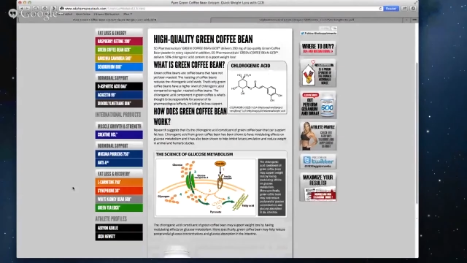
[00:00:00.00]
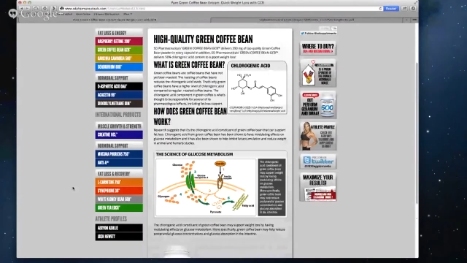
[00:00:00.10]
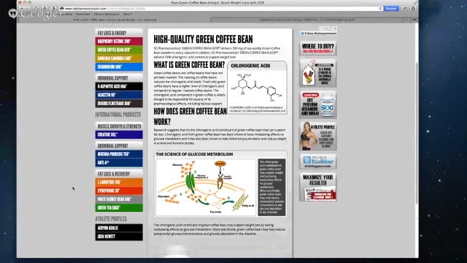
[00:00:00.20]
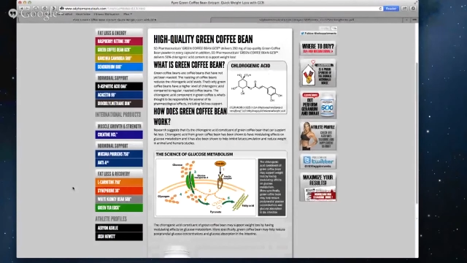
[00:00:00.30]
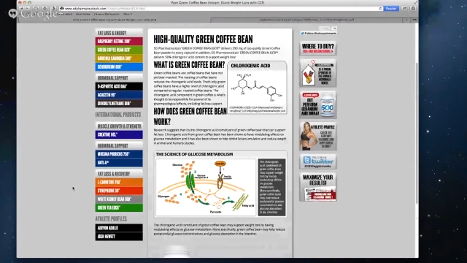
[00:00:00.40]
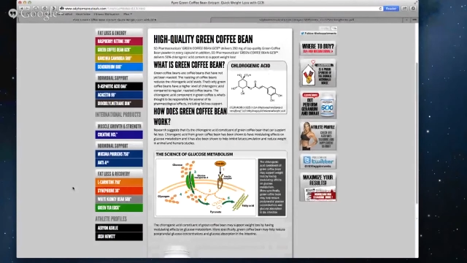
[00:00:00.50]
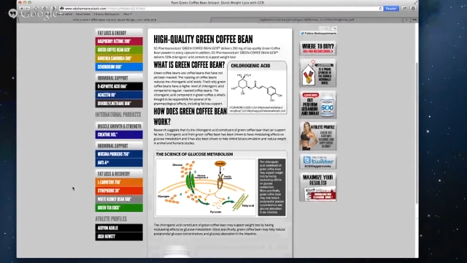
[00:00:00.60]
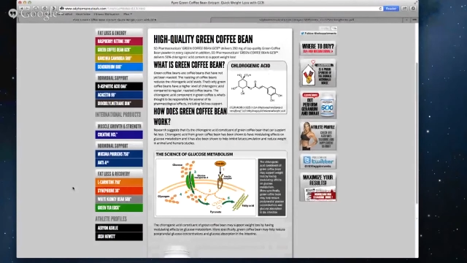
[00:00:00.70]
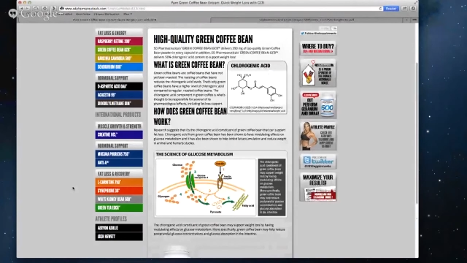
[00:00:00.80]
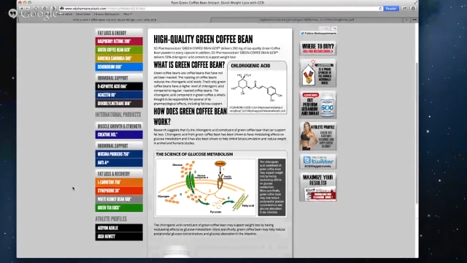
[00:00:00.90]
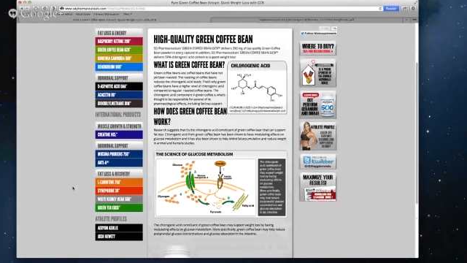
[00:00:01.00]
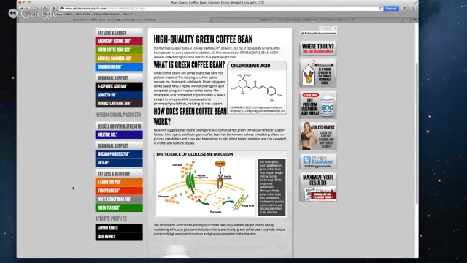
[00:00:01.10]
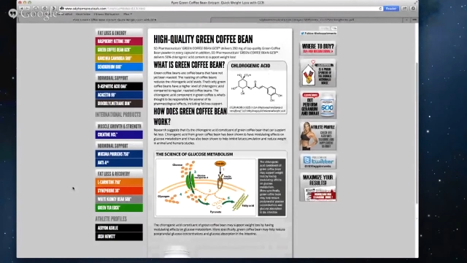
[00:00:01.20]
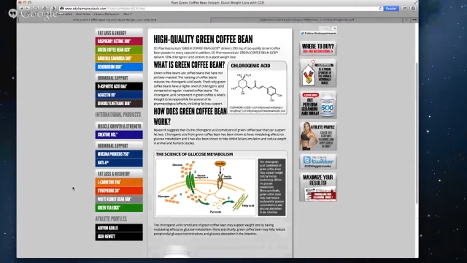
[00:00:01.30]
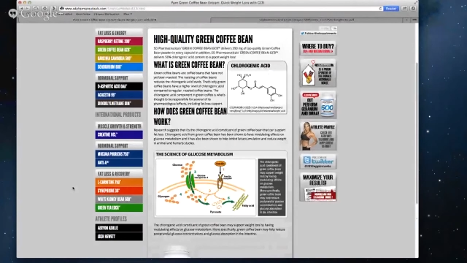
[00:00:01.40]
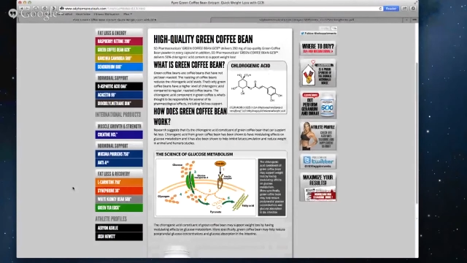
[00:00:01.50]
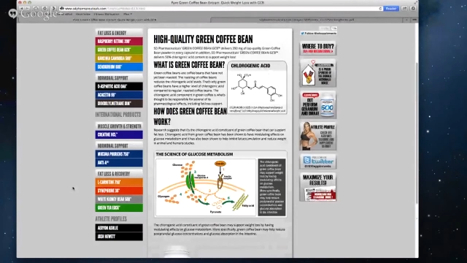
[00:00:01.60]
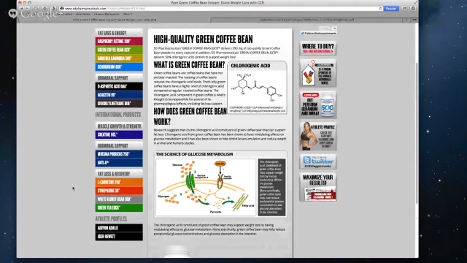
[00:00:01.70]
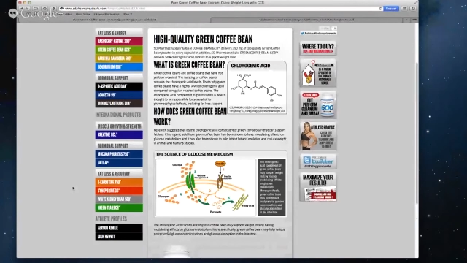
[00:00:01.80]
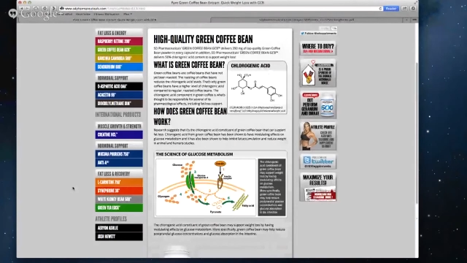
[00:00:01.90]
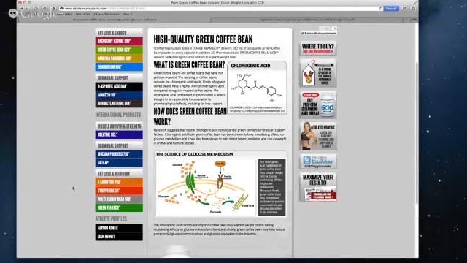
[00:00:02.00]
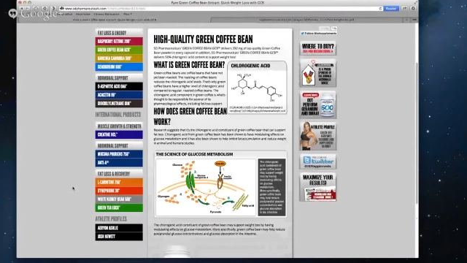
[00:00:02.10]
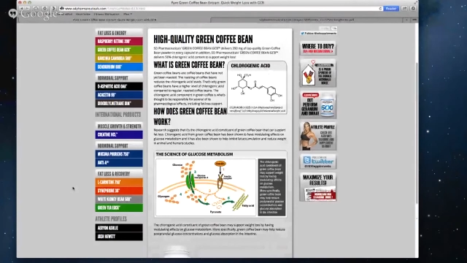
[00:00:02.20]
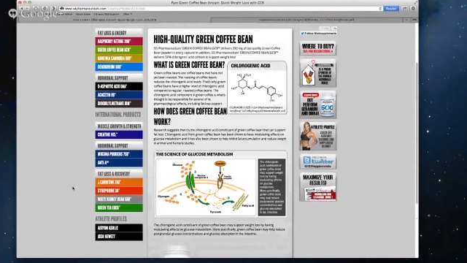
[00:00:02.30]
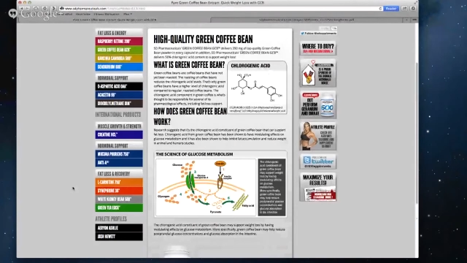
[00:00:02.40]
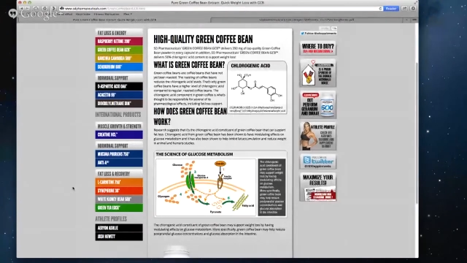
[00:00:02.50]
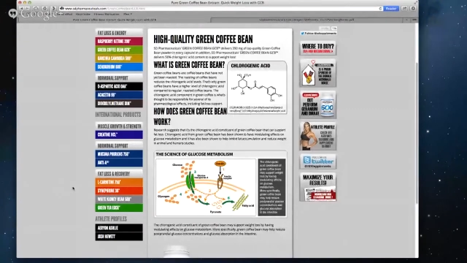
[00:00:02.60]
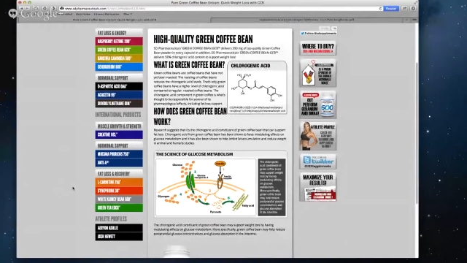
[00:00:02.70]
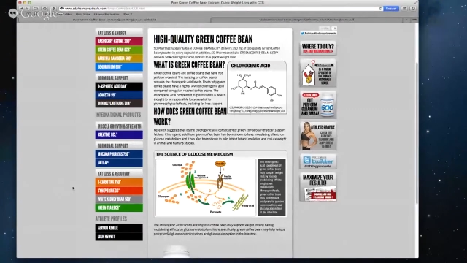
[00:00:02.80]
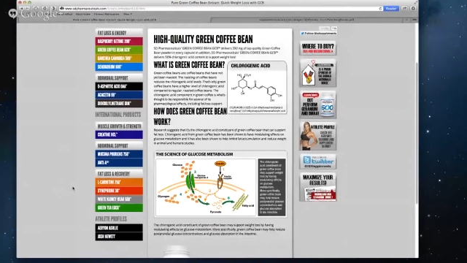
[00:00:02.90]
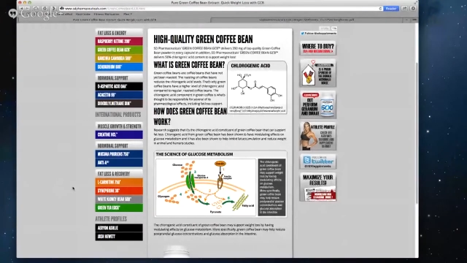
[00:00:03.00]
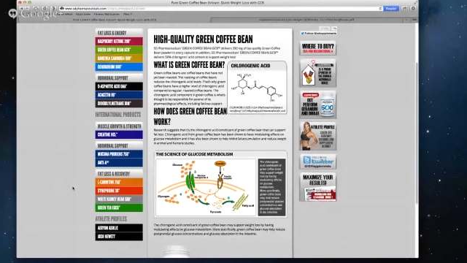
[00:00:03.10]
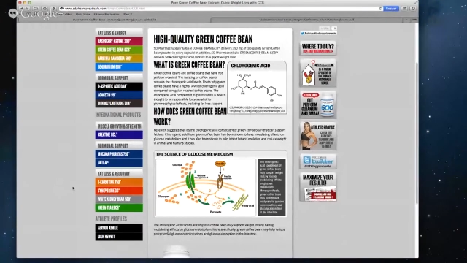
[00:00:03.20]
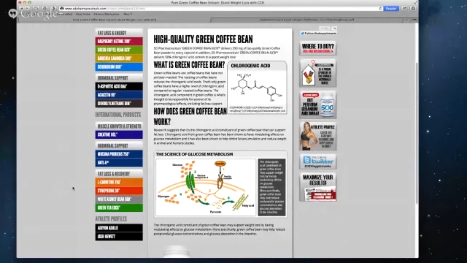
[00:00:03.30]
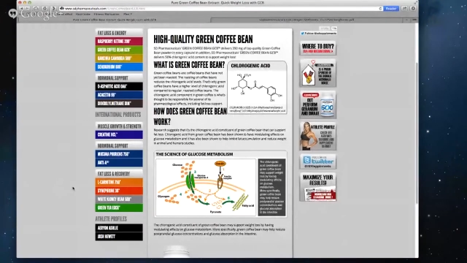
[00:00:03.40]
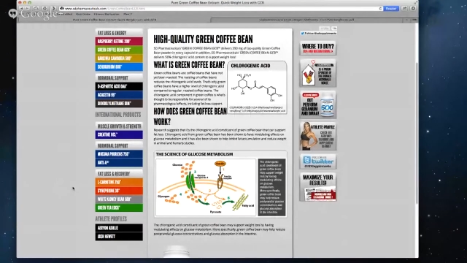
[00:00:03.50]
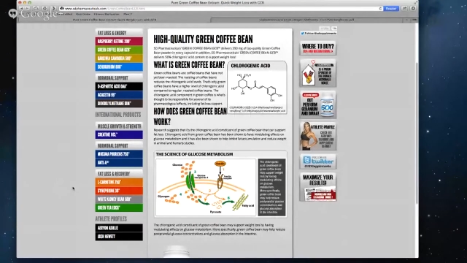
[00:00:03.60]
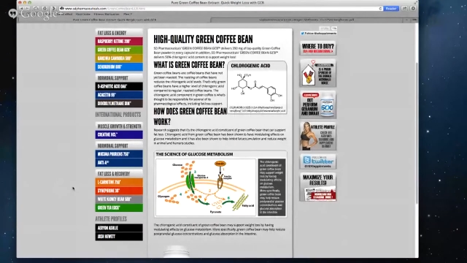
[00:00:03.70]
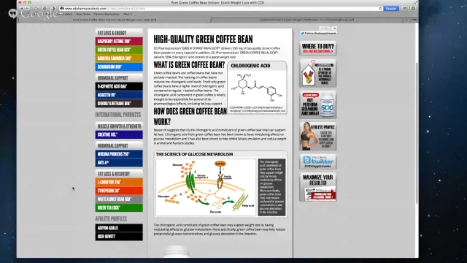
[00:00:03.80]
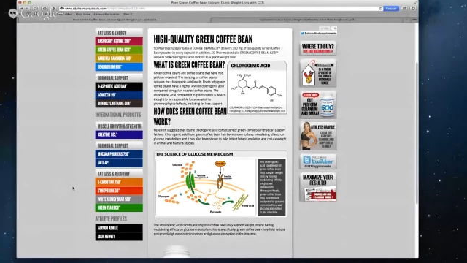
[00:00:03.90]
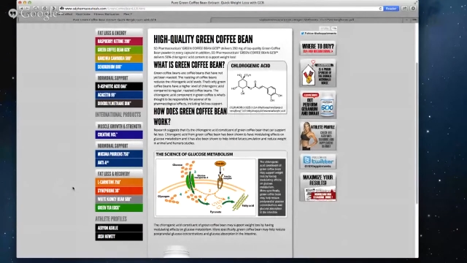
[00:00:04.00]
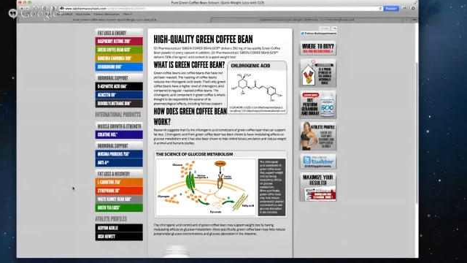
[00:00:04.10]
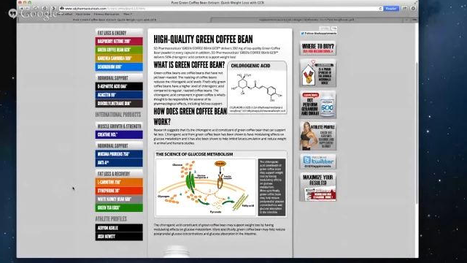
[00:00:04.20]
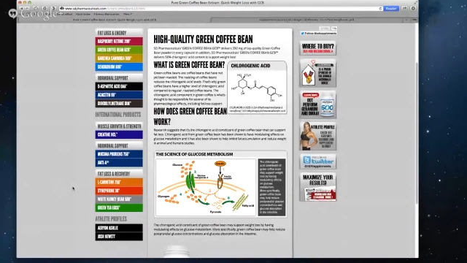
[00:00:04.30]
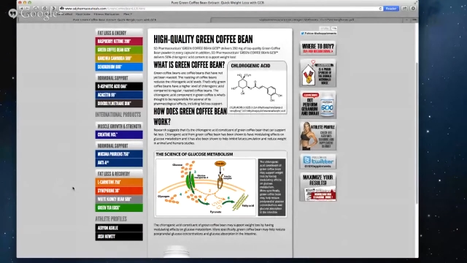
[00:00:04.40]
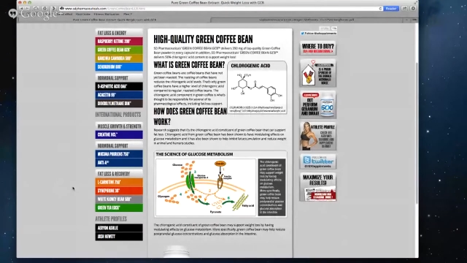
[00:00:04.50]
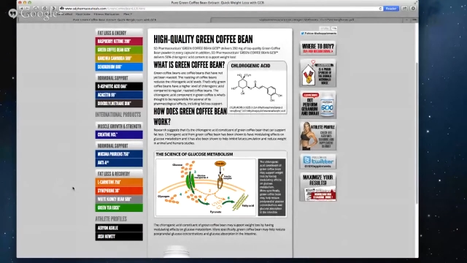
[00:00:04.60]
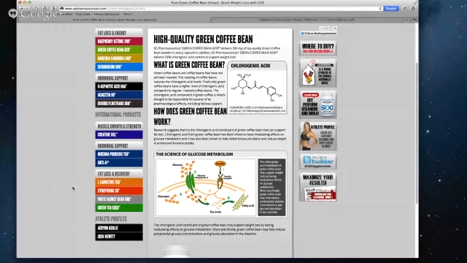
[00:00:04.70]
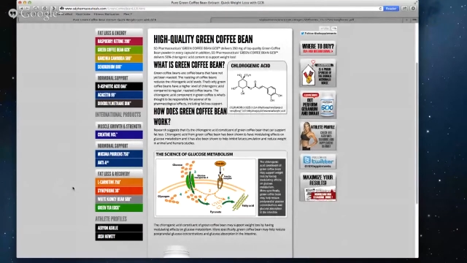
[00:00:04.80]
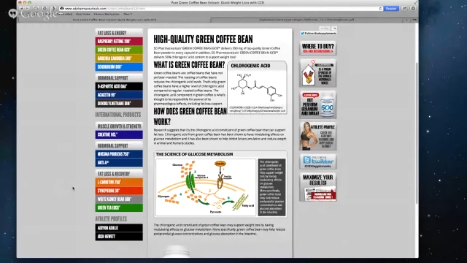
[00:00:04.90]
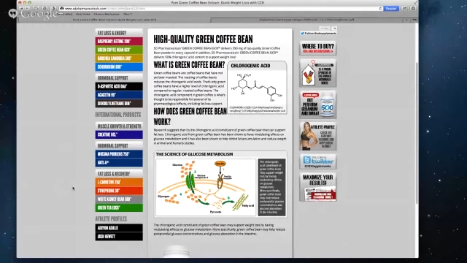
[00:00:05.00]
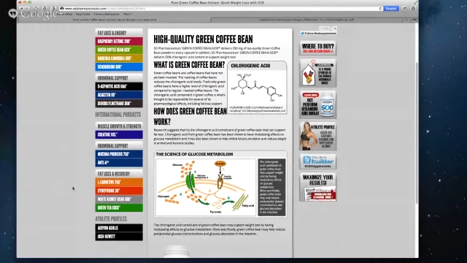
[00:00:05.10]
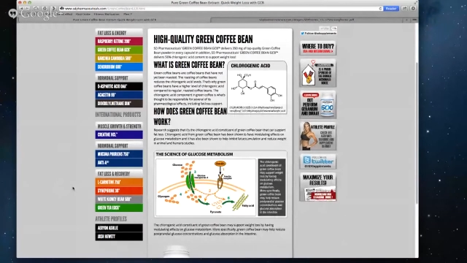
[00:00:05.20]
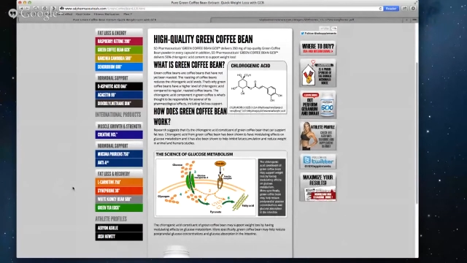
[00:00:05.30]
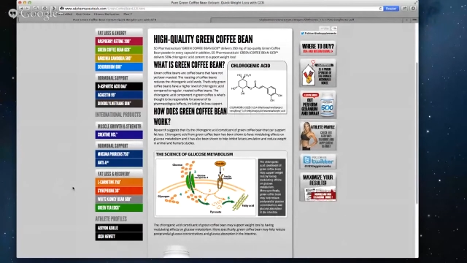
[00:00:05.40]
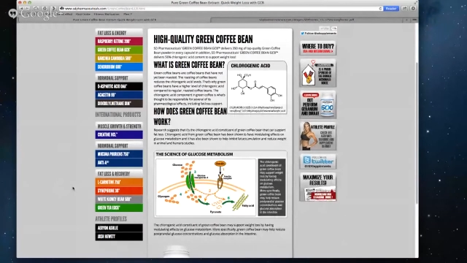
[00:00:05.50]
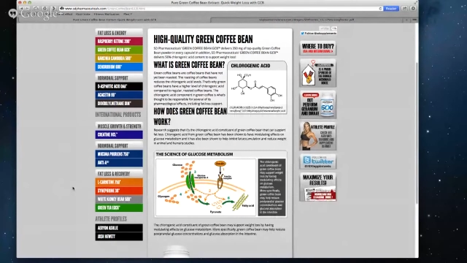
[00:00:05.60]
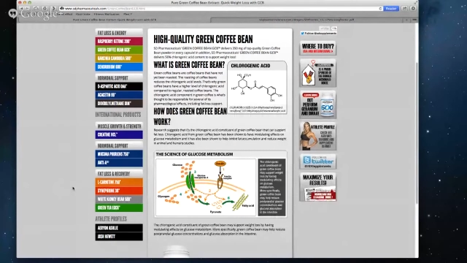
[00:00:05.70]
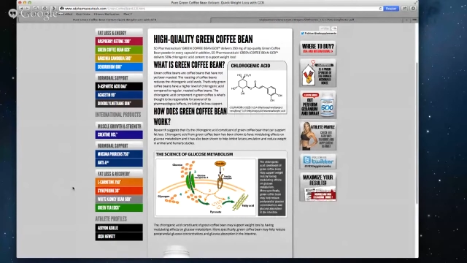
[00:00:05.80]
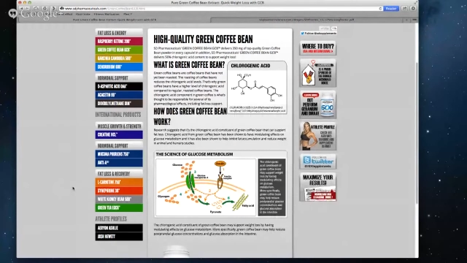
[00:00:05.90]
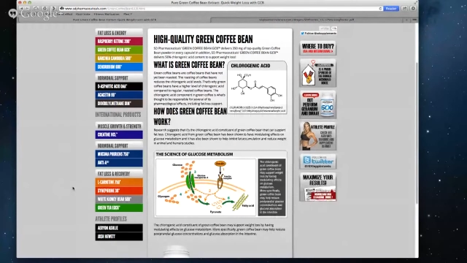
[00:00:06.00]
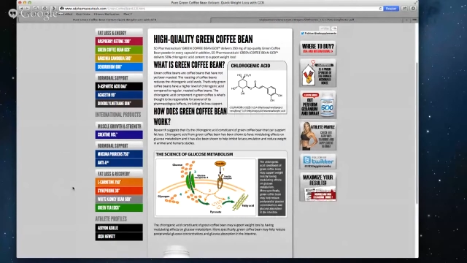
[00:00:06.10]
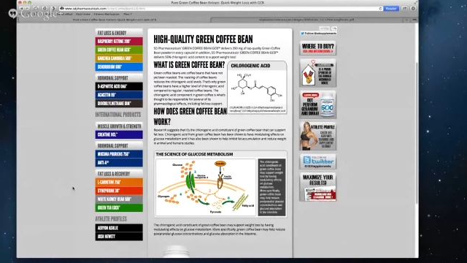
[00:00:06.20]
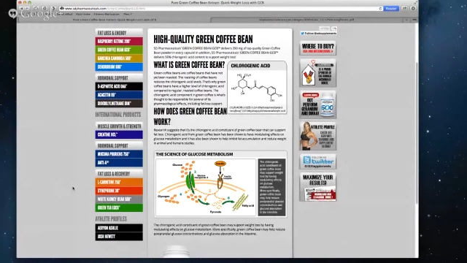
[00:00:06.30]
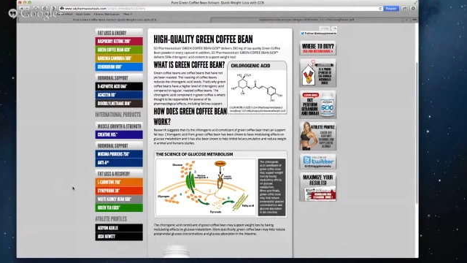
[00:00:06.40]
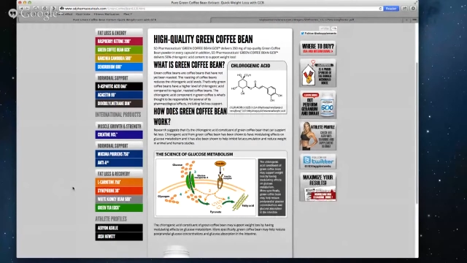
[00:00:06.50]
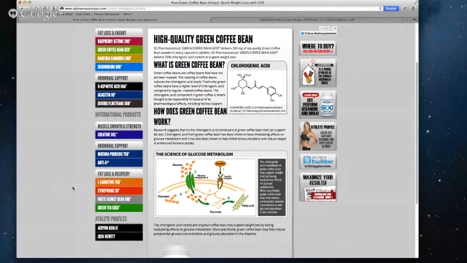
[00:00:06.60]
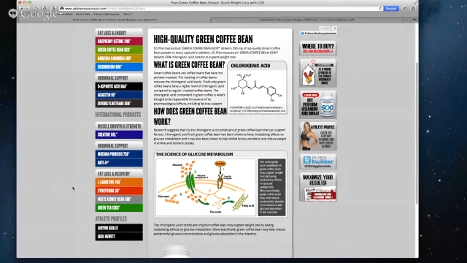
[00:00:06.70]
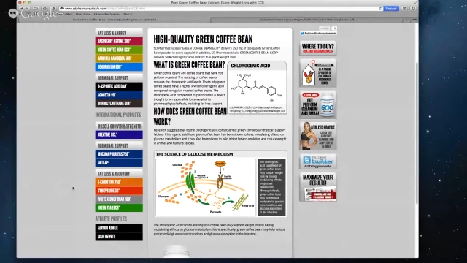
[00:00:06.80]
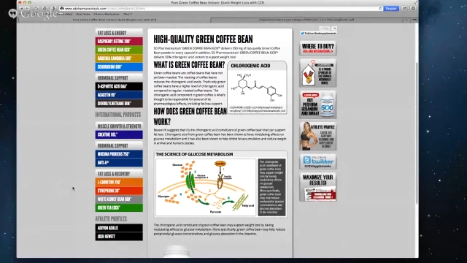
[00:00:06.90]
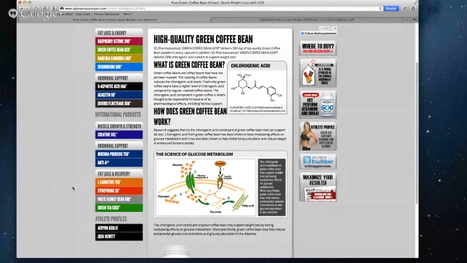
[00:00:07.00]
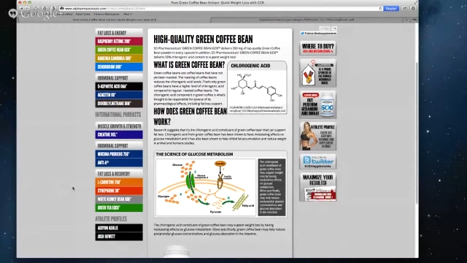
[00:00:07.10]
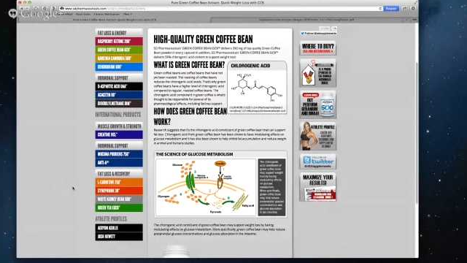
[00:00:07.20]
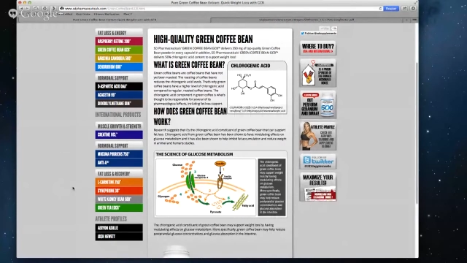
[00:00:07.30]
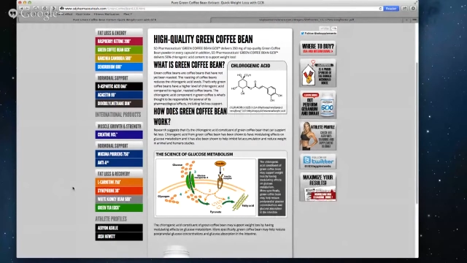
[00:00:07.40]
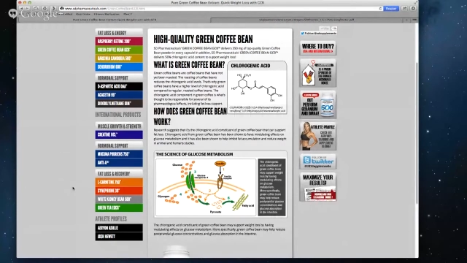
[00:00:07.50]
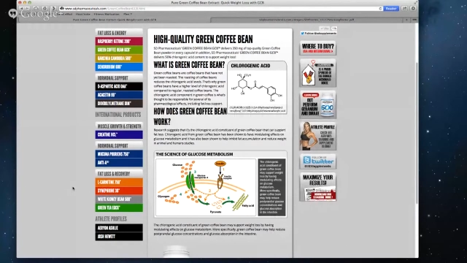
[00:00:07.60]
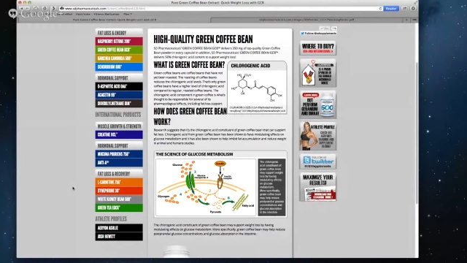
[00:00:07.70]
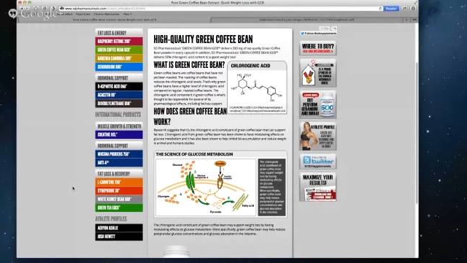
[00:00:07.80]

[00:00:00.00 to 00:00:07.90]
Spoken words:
No face is visible, so there are no lips to read.